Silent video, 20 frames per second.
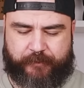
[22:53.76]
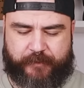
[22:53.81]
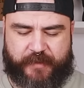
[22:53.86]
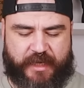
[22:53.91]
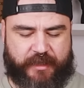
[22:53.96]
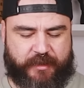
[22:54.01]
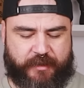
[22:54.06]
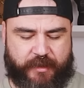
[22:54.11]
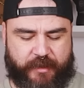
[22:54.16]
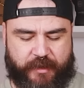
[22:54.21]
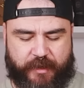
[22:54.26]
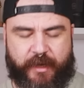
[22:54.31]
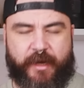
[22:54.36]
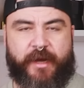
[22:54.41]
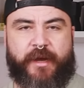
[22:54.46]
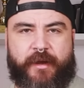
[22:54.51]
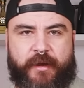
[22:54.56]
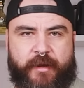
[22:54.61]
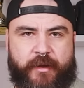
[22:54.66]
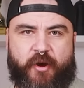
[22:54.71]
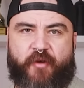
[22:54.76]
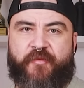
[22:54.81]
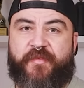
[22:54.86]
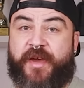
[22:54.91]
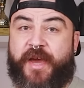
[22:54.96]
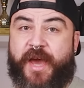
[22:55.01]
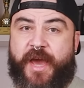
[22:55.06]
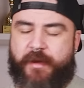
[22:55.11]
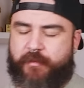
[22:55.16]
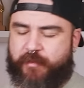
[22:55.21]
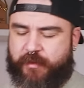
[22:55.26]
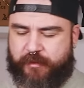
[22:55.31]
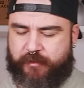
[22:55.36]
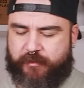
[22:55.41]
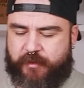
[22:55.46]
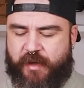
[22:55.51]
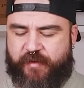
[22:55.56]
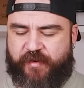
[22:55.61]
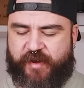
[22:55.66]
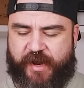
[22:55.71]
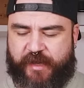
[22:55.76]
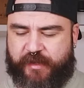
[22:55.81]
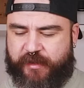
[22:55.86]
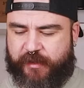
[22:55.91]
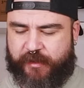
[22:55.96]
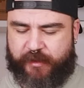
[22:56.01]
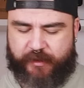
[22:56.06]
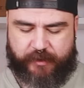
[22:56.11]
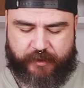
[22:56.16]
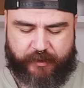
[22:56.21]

That's the coffee game, never end.